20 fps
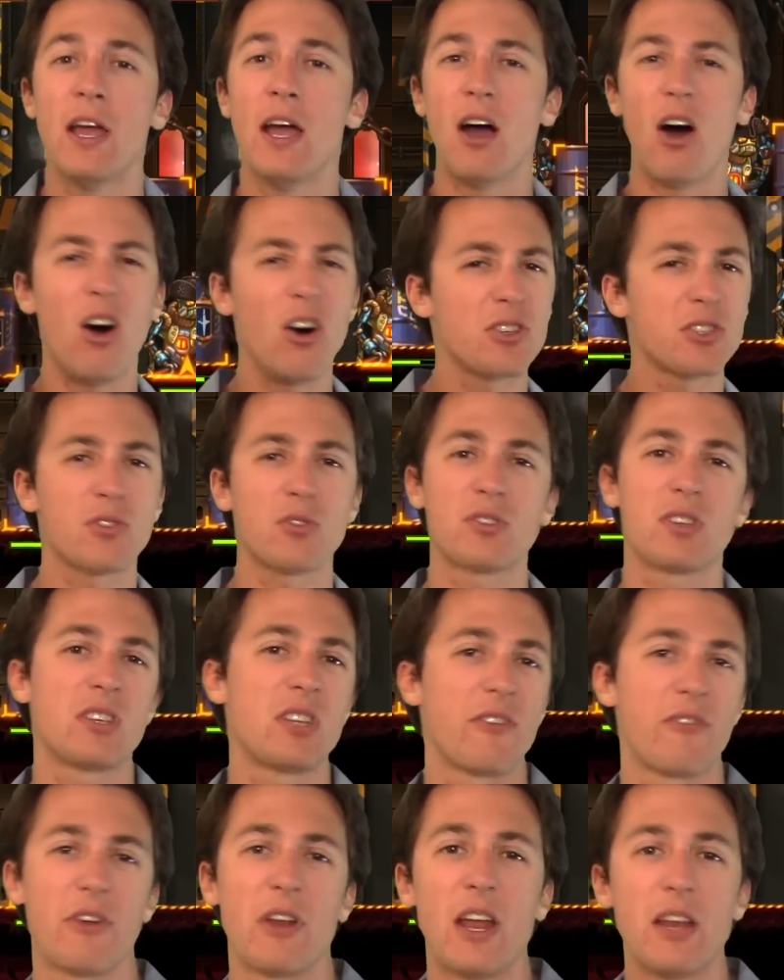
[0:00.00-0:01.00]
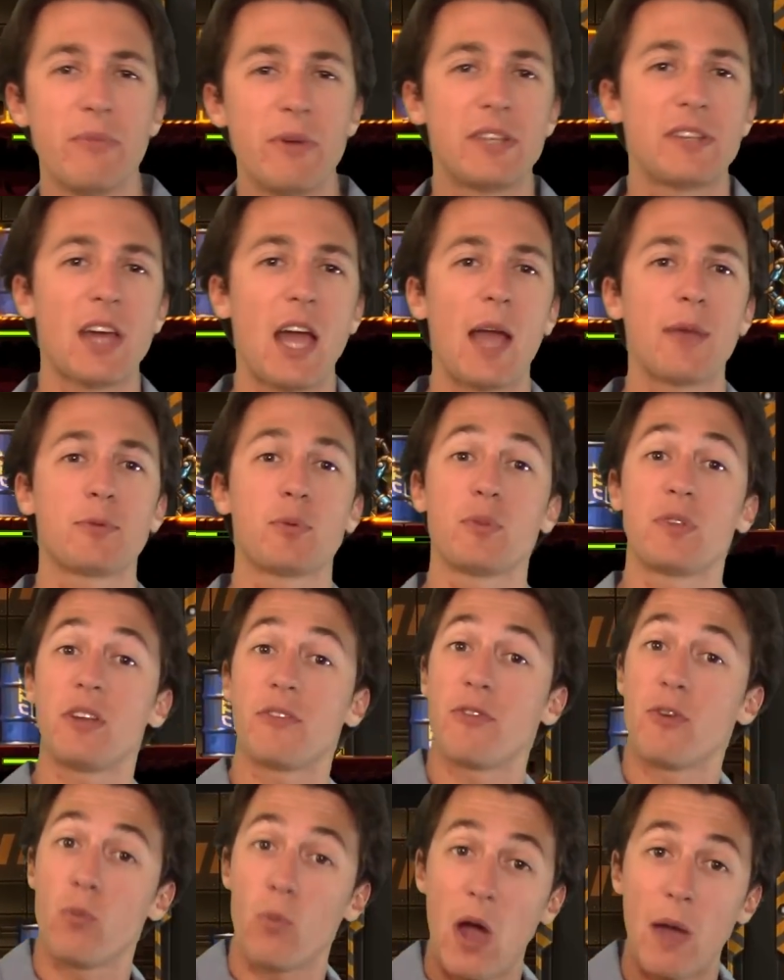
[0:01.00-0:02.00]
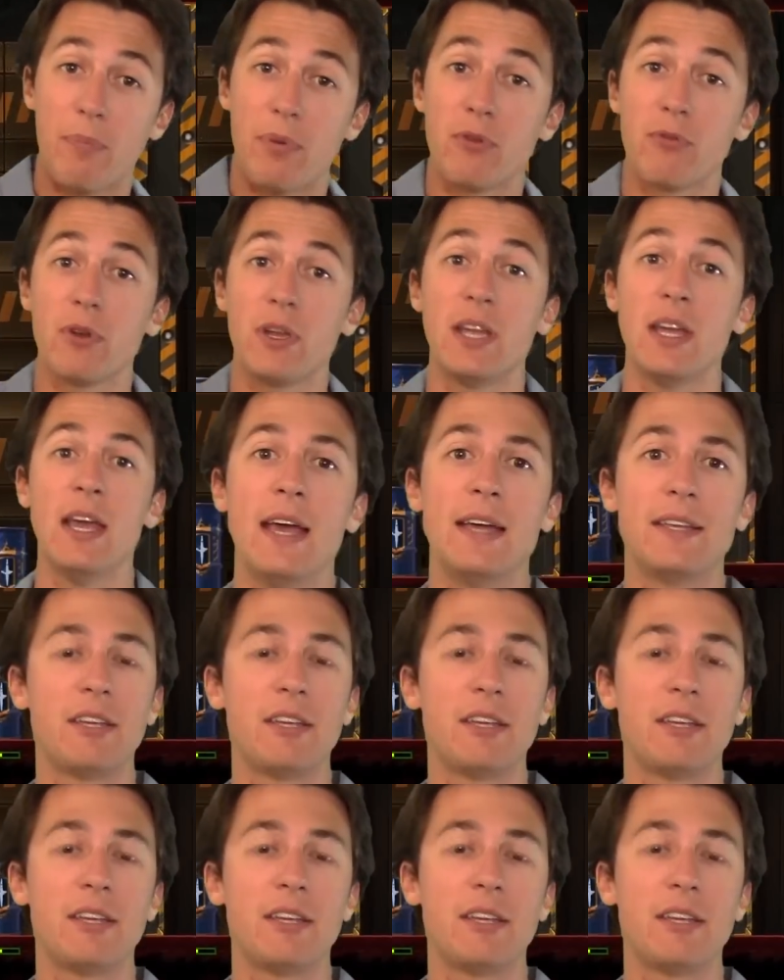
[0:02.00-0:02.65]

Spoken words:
all sorts of different enemy types with different weaponry,